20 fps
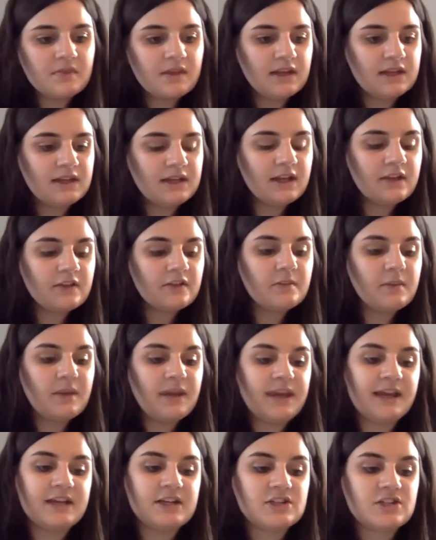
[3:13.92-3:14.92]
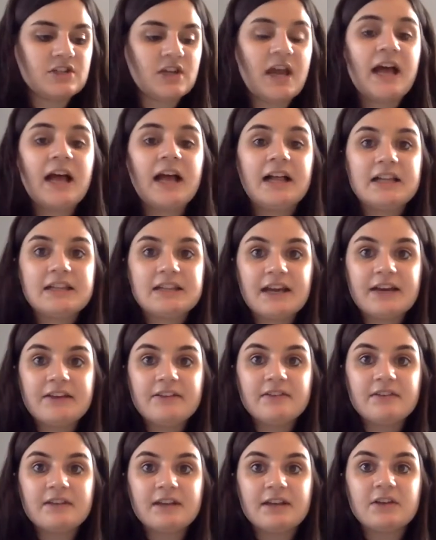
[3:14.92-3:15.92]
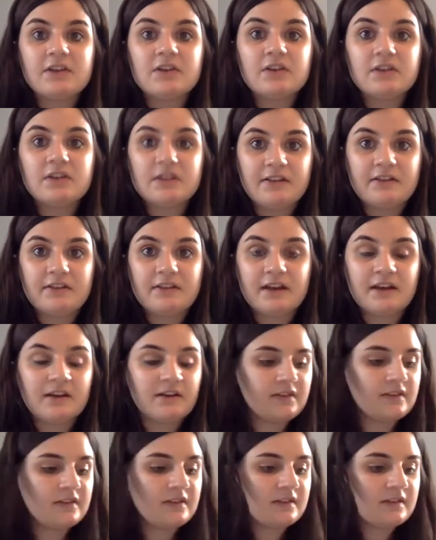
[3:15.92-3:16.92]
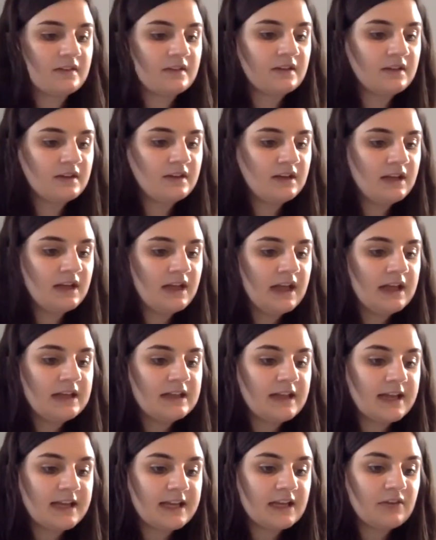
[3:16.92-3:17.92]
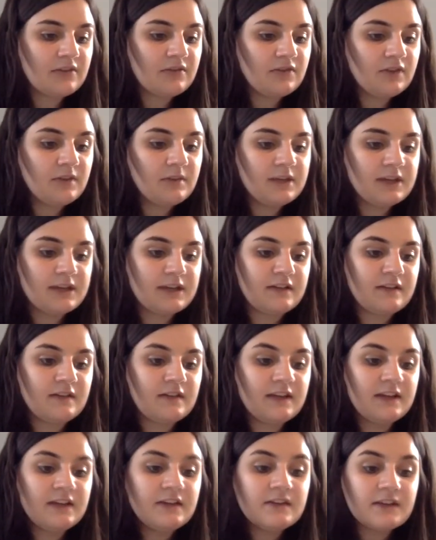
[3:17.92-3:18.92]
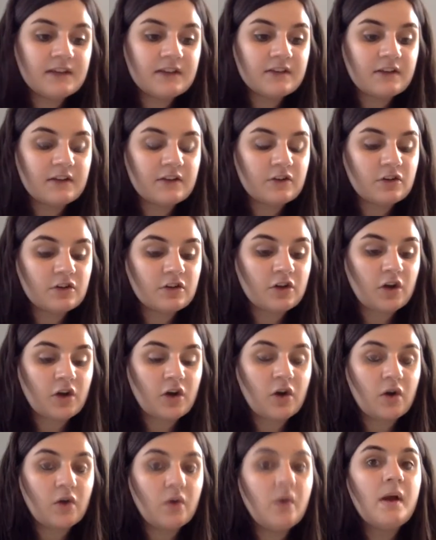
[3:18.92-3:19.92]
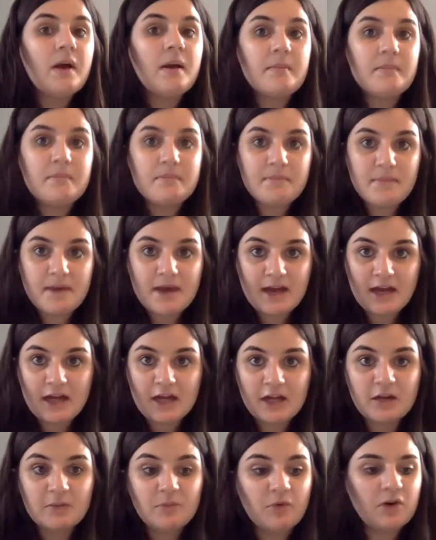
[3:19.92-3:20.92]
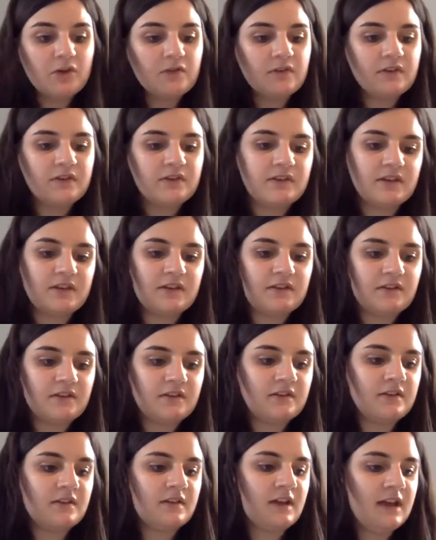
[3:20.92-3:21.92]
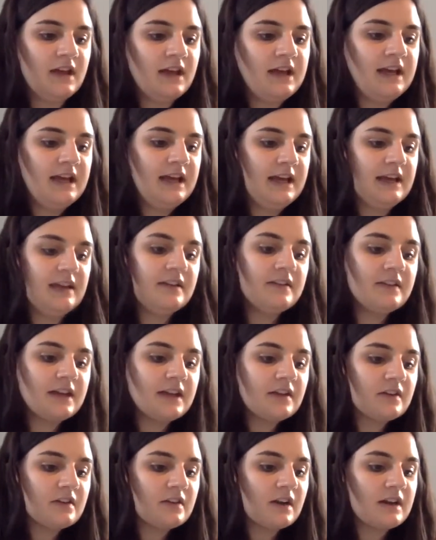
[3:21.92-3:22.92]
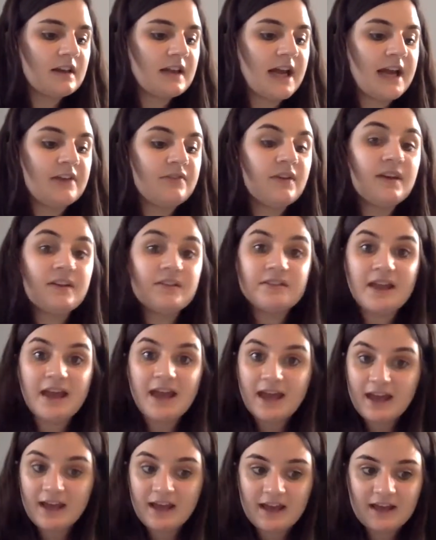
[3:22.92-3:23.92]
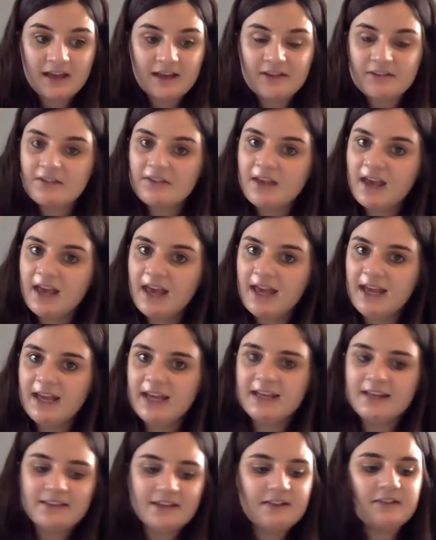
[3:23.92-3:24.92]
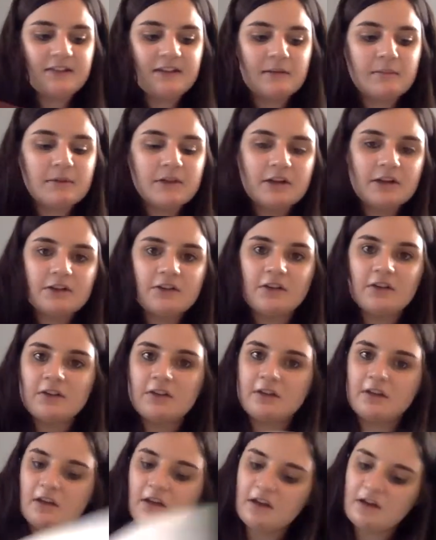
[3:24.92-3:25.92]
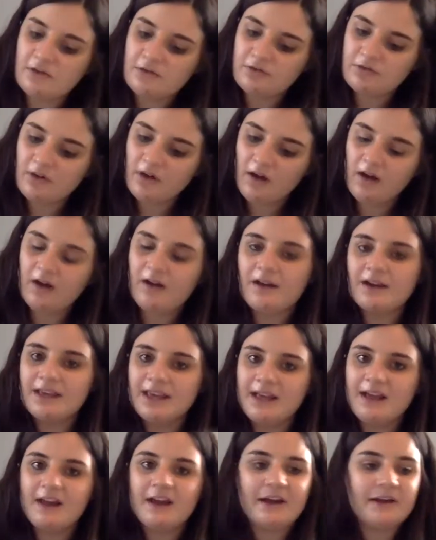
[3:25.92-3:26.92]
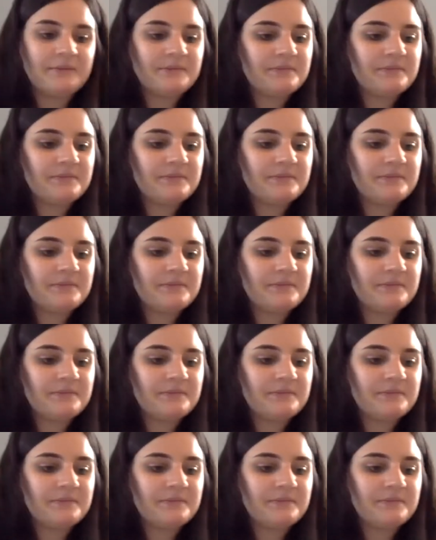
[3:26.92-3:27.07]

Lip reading: Next page, life cycle insects. Like amphibians, insects undergo metamorphosis. Insects start life as eggs. Hey, that's similar to the frog, yeah.